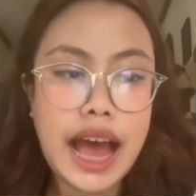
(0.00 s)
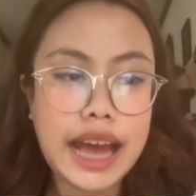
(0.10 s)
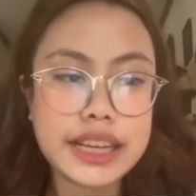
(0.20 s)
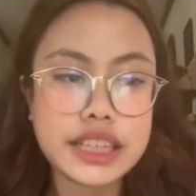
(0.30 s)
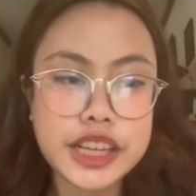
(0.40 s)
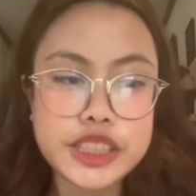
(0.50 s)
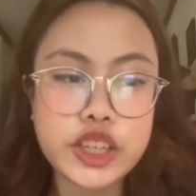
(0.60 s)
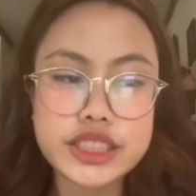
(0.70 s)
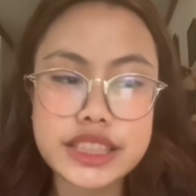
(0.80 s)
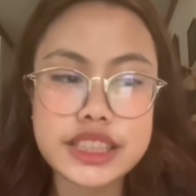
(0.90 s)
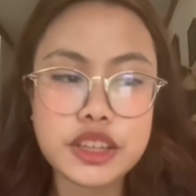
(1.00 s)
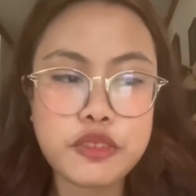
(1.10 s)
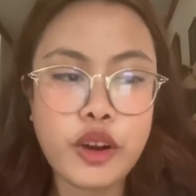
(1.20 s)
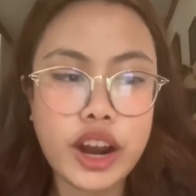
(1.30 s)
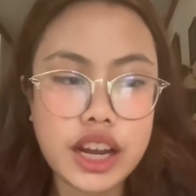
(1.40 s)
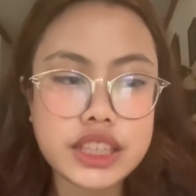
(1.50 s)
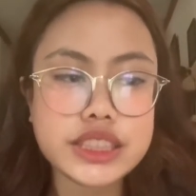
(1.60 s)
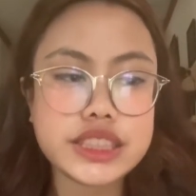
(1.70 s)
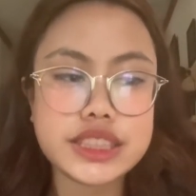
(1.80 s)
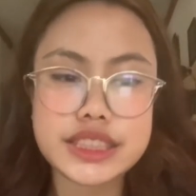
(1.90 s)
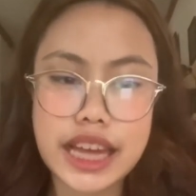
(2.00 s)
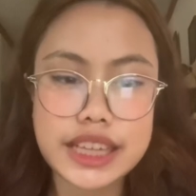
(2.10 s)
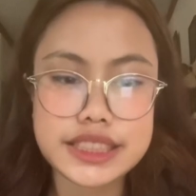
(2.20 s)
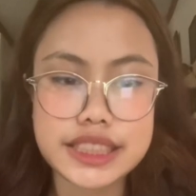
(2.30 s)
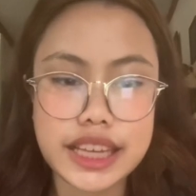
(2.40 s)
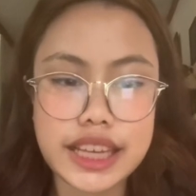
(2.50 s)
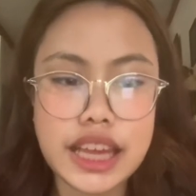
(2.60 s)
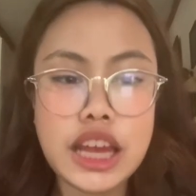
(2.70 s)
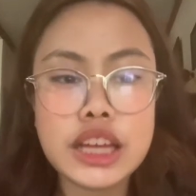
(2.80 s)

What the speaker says: and the National Center for Health Statistics,